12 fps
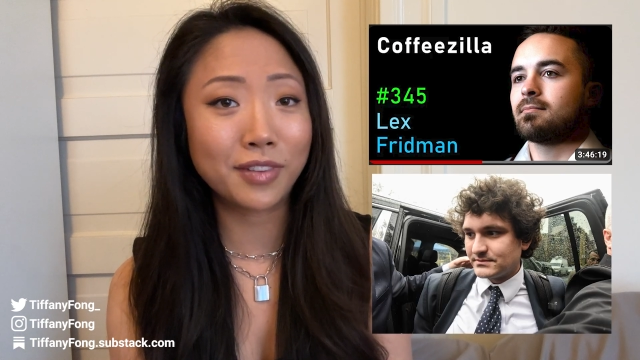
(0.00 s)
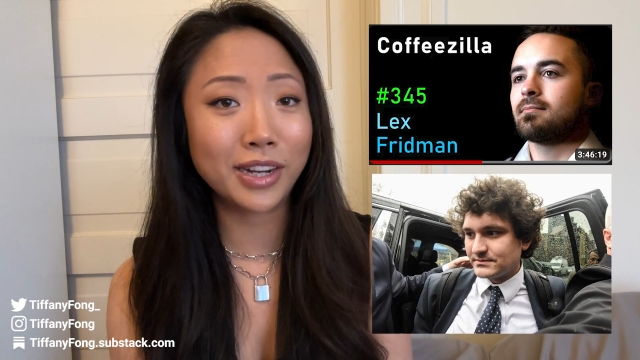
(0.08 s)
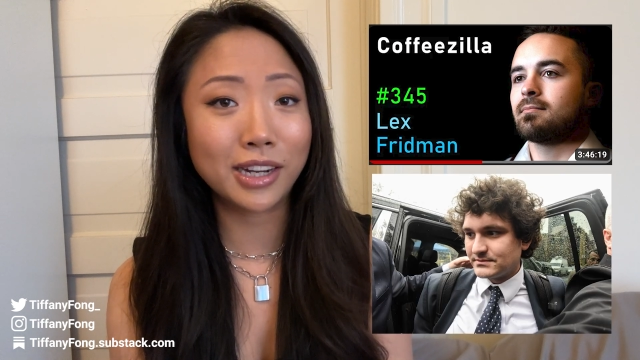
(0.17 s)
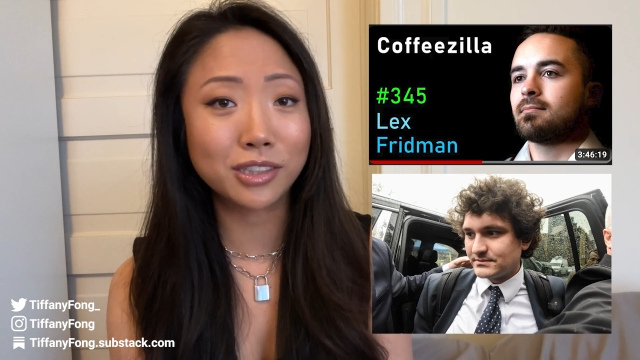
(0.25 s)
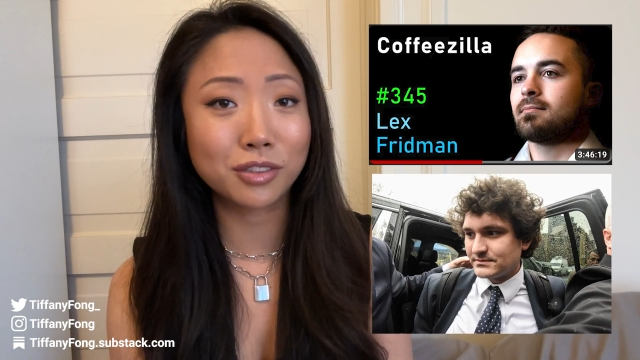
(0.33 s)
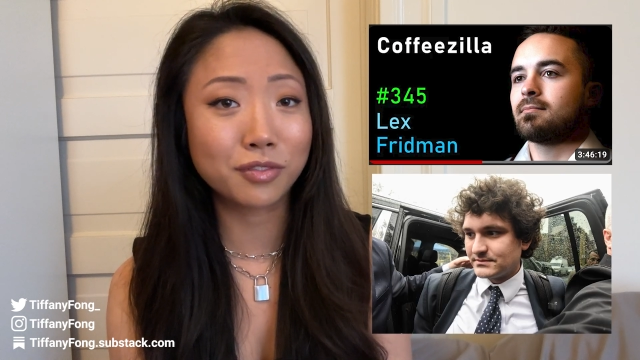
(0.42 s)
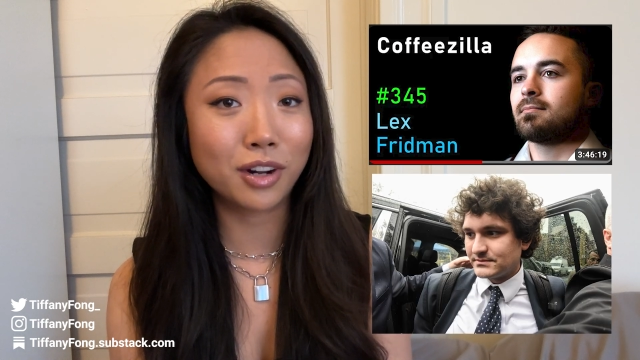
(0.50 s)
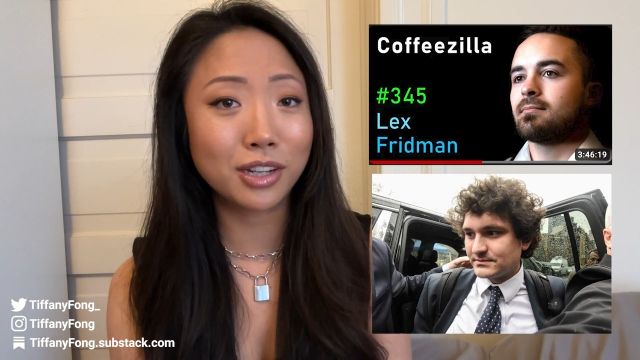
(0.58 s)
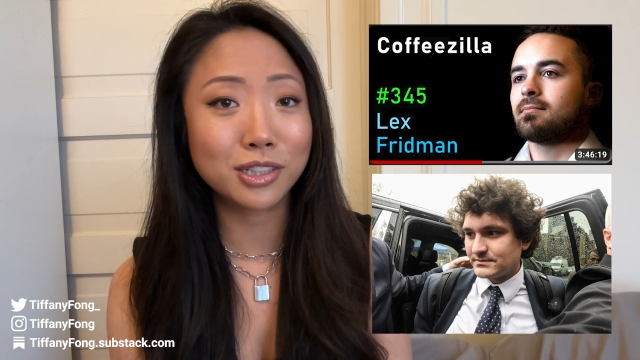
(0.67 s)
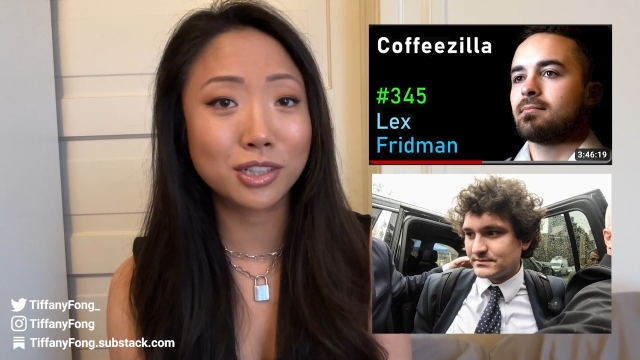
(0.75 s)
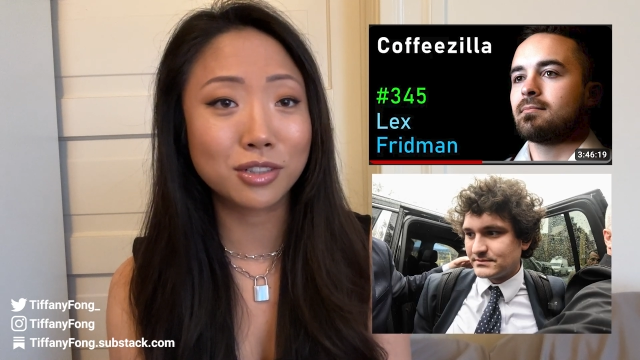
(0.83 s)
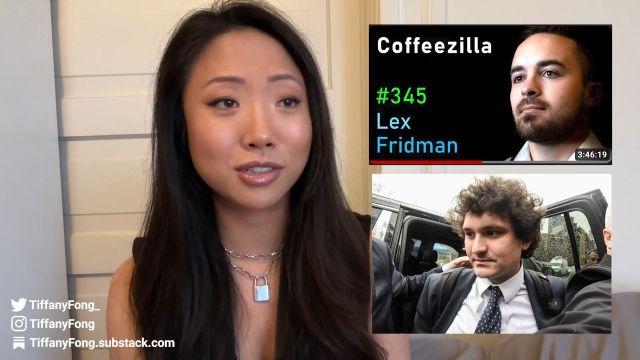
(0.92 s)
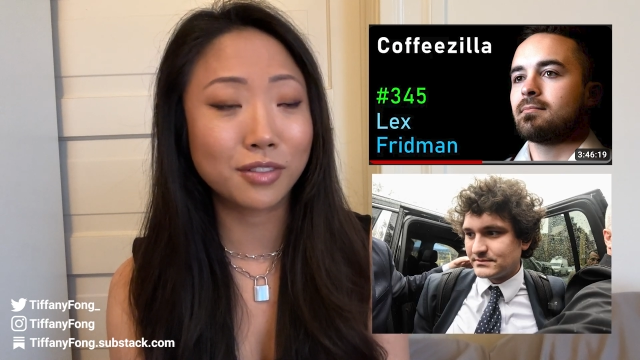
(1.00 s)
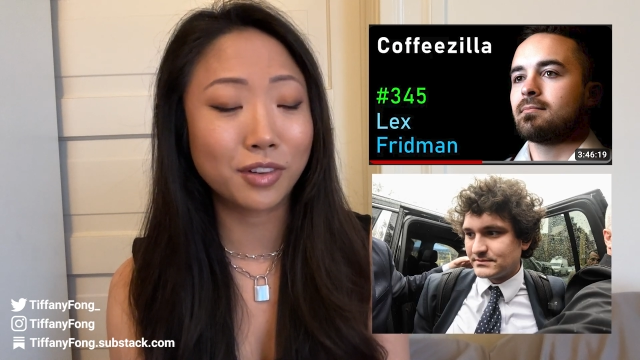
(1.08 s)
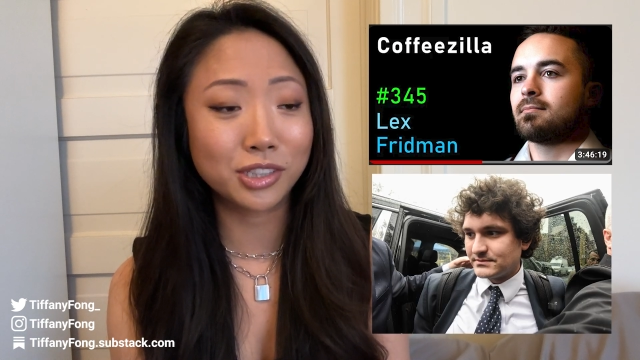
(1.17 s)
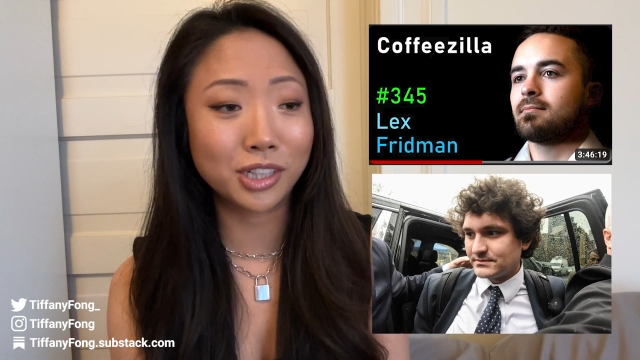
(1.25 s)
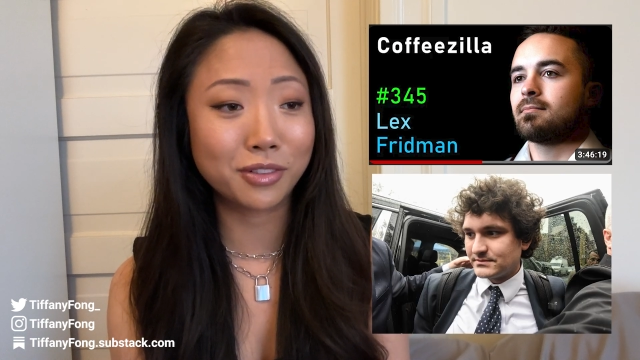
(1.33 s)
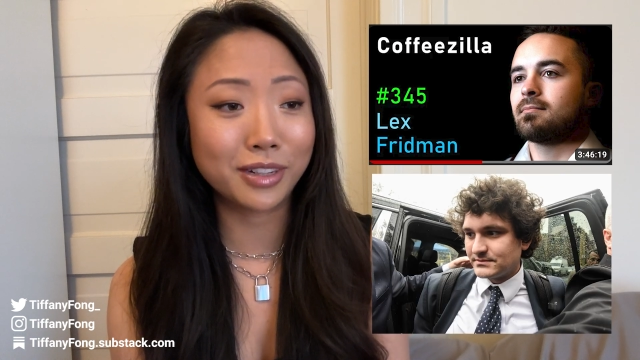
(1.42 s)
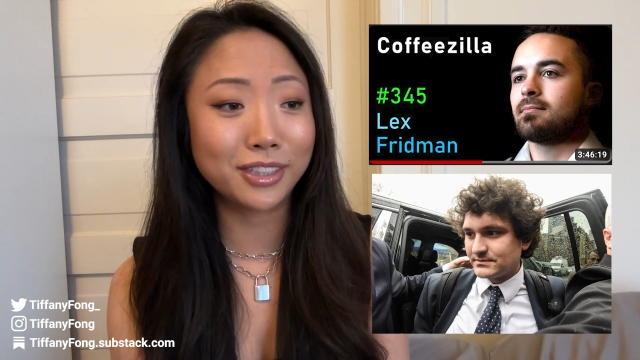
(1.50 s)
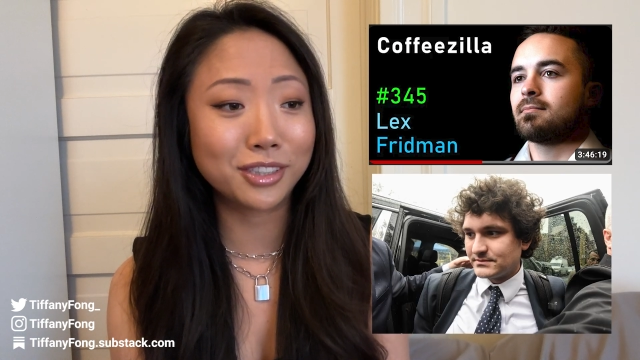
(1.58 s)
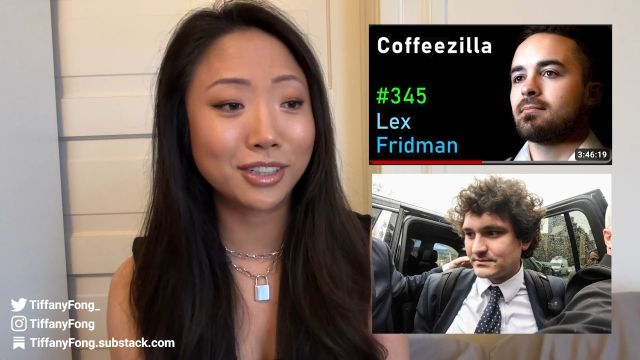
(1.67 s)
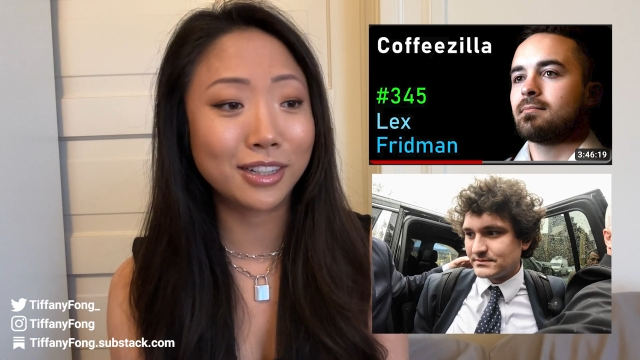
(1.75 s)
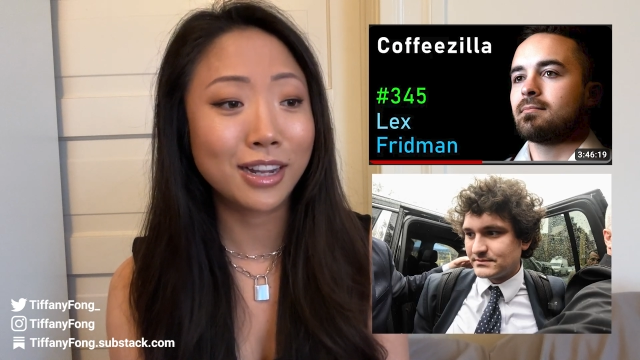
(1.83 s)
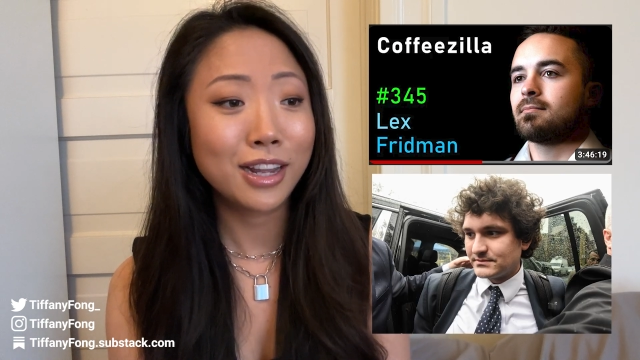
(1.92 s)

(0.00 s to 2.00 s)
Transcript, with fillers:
Speaker 1: financial fraudsters of our generation.